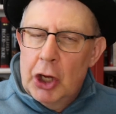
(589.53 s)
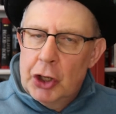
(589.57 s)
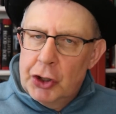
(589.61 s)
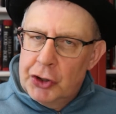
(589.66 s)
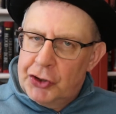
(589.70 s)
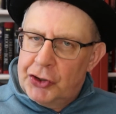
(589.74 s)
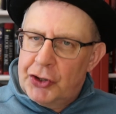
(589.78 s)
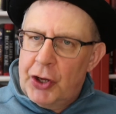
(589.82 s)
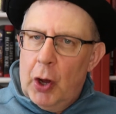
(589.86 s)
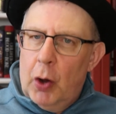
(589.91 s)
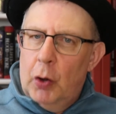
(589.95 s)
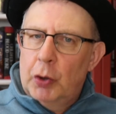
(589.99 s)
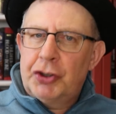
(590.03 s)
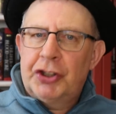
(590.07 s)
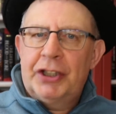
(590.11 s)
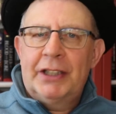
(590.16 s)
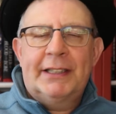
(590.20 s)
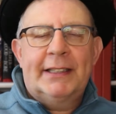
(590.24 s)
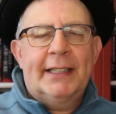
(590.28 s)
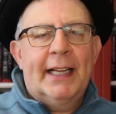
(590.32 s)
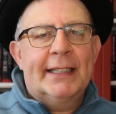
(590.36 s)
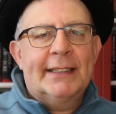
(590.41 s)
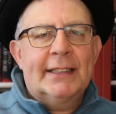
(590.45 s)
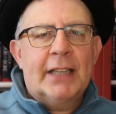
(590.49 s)
So she
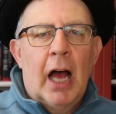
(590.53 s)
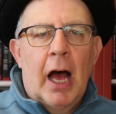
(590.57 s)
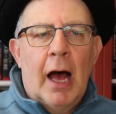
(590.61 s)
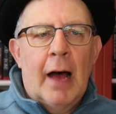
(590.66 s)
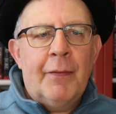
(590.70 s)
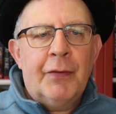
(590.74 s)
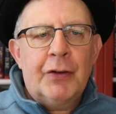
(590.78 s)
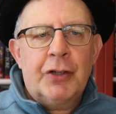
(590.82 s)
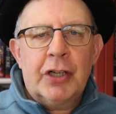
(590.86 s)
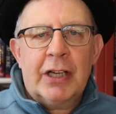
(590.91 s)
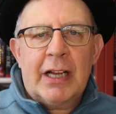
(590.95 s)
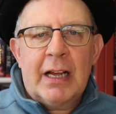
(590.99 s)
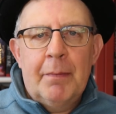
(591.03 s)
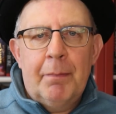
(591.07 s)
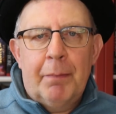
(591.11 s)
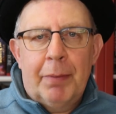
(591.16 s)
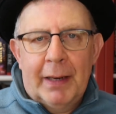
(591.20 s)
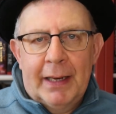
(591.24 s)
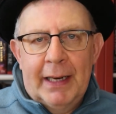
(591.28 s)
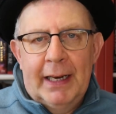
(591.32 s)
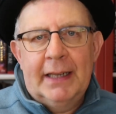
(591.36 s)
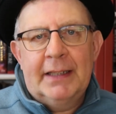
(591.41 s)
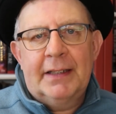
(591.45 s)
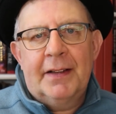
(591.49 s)
sets off to
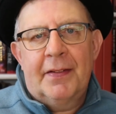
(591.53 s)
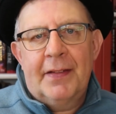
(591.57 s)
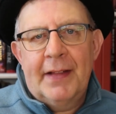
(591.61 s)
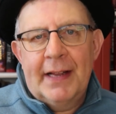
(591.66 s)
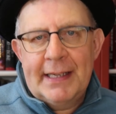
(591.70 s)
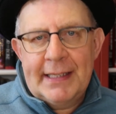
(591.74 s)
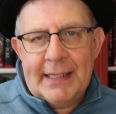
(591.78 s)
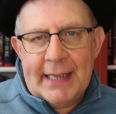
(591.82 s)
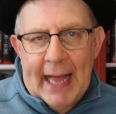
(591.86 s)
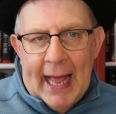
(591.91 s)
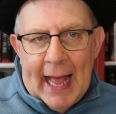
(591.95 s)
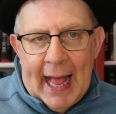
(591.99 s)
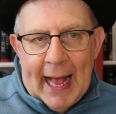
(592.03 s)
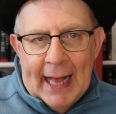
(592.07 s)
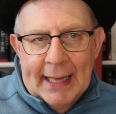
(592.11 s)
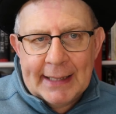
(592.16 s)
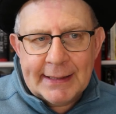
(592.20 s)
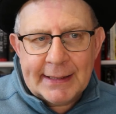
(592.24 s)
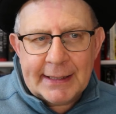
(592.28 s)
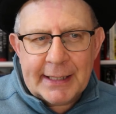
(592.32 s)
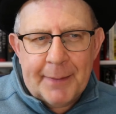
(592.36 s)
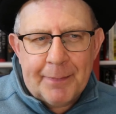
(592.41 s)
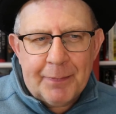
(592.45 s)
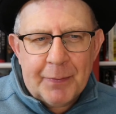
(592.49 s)
complete the
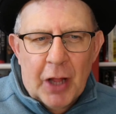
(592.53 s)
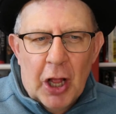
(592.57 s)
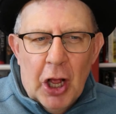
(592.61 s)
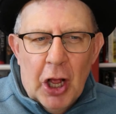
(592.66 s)
task.